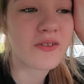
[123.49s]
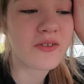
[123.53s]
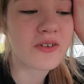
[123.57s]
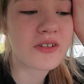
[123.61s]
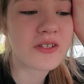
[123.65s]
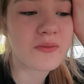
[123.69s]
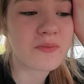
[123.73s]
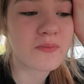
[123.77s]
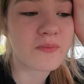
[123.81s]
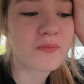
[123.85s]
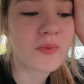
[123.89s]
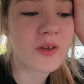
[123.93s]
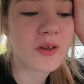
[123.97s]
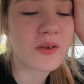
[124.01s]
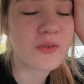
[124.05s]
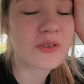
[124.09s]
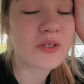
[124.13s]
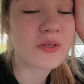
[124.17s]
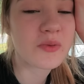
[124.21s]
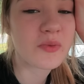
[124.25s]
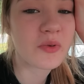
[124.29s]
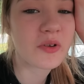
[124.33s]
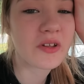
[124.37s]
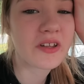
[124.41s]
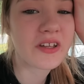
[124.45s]
It was it
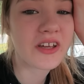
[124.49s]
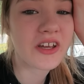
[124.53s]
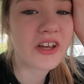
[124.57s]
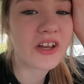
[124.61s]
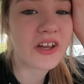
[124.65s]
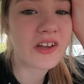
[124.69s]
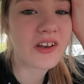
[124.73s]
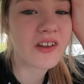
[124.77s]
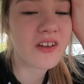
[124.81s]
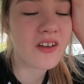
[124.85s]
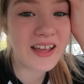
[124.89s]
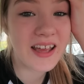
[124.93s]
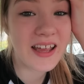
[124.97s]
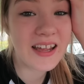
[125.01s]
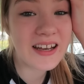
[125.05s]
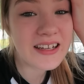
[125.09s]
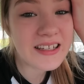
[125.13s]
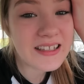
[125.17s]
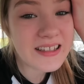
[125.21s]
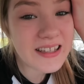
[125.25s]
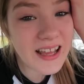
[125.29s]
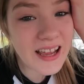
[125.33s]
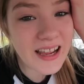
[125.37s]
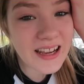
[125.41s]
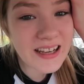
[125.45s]
was really good.
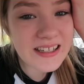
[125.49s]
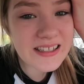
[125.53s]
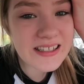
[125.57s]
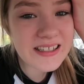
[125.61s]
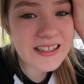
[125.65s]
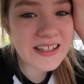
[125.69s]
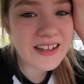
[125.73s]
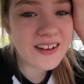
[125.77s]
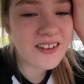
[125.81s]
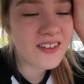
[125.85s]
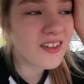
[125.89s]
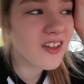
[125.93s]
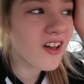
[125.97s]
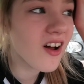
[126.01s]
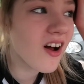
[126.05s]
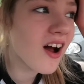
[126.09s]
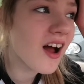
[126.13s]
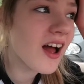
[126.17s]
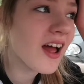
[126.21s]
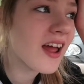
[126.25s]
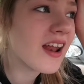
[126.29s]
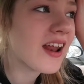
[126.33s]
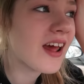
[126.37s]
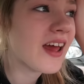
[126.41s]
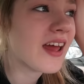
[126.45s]
Cayden liked it a
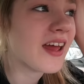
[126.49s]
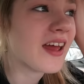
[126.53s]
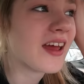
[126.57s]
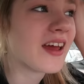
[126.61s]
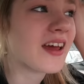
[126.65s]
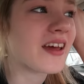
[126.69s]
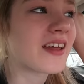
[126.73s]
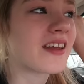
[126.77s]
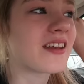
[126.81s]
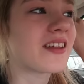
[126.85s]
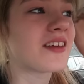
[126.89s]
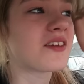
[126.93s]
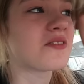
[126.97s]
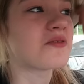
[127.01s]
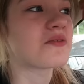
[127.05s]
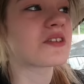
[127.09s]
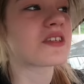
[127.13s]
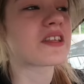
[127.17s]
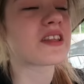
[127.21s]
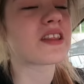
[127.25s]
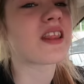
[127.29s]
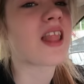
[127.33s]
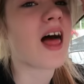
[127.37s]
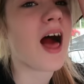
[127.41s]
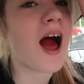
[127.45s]
lot and he was
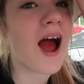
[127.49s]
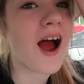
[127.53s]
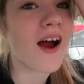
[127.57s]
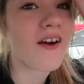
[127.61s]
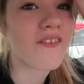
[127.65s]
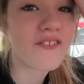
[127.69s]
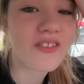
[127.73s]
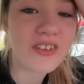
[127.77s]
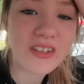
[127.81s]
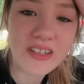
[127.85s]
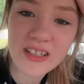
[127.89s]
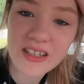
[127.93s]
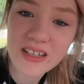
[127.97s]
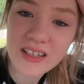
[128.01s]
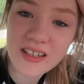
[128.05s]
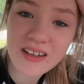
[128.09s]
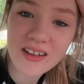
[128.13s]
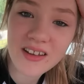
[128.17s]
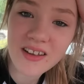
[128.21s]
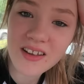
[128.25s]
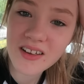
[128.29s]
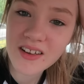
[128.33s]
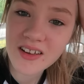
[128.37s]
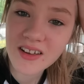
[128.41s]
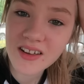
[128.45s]

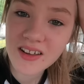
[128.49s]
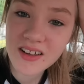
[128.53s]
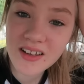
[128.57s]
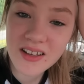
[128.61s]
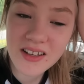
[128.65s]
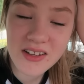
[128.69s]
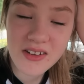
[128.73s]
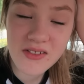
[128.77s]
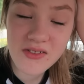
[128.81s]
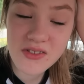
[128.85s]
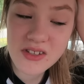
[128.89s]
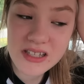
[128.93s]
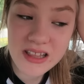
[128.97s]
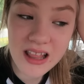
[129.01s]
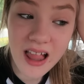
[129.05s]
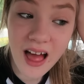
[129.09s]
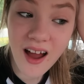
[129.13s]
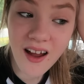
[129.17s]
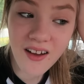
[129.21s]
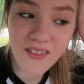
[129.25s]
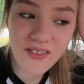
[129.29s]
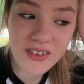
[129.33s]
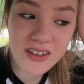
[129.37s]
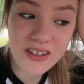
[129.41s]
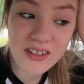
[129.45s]
laughing. He was
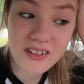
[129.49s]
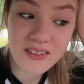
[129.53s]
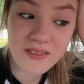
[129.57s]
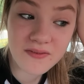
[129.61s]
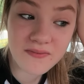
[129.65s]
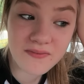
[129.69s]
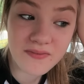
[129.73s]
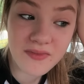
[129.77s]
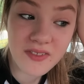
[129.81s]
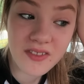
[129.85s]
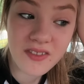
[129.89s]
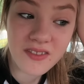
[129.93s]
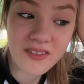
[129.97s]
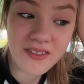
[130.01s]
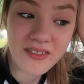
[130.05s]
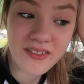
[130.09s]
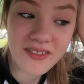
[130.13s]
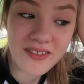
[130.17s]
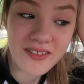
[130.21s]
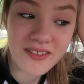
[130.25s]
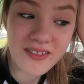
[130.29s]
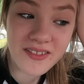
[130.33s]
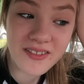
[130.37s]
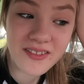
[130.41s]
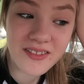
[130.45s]
laughing
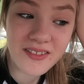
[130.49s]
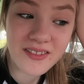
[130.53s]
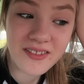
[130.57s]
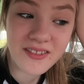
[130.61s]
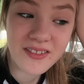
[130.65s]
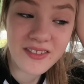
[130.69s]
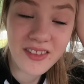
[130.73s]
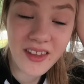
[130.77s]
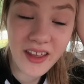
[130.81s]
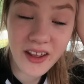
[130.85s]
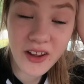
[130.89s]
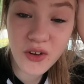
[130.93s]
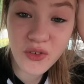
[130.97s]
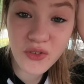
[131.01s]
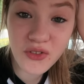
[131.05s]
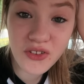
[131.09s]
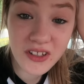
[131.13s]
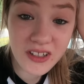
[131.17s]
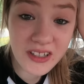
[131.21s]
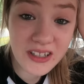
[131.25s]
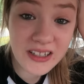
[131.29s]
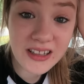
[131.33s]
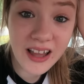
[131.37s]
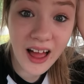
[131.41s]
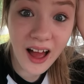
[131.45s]
like
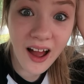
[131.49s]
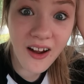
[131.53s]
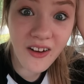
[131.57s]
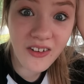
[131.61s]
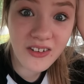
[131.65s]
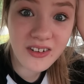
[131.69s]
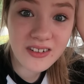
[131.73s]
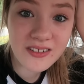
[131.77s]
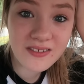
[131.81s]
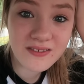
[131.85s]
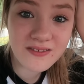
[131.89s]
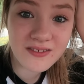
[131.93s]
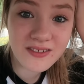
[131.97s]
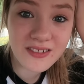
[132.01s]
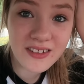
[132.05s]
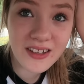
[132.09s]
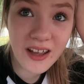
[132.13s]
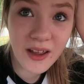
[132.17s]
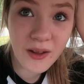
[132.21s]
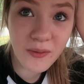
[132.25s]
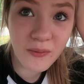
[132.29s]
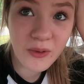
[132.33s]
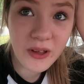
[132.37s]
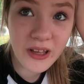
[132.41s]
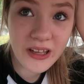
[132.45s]
really loud
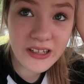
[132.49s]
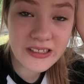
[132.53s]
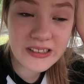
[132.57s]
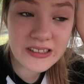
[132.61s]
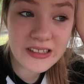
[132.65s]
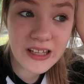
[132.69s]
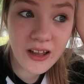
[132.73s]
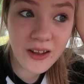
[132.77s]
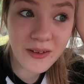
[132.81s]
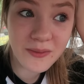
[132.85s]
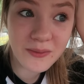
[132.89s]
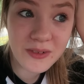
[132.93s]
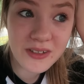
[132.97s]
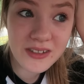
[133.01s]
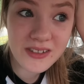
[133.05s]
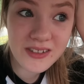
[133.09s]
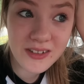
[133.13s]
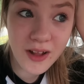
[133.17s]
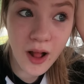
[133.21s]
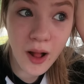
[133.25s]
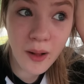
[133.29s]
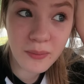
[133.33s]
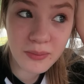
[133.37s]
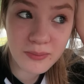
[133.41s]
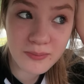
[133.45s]
and we had to tell him to
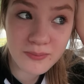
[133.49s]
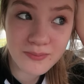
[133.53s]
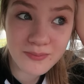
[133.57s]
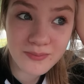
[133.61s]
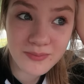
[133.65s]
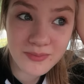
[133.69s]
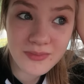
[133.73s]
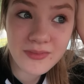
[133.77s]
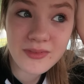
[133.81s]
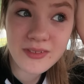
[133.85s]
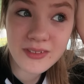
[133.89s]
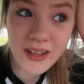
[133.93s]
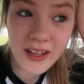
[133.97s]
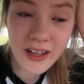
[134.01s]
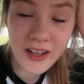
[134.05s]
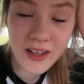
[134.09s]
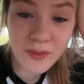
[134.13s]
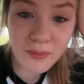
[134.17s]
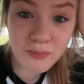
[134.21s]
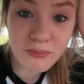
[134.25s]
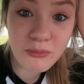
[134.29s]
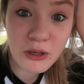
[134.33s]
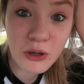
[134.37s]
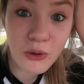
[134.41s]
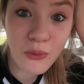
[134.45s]
stop
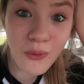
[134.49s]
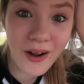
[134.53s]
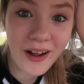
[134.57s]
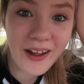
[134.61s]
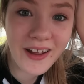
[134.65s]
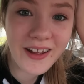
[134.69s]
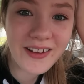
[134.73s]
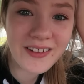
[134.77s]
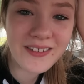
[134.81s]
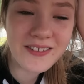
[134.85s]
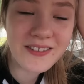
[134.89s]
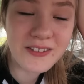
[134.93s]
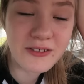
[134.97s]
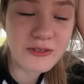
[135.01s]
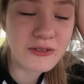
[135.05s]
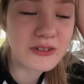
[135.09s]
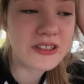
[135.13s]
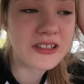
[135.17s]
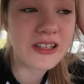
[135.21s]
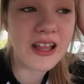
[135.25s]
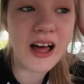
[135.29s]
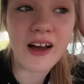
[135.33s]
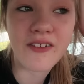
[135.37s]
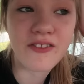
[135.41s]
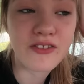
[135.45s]
like be quiet. He
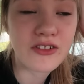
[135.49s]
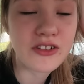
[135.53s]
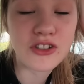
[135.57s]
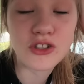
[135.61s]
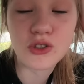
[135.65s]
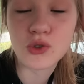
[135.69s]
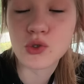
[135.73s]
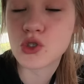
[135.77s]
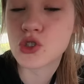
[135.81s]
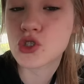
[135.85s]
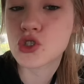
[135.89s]
was laughing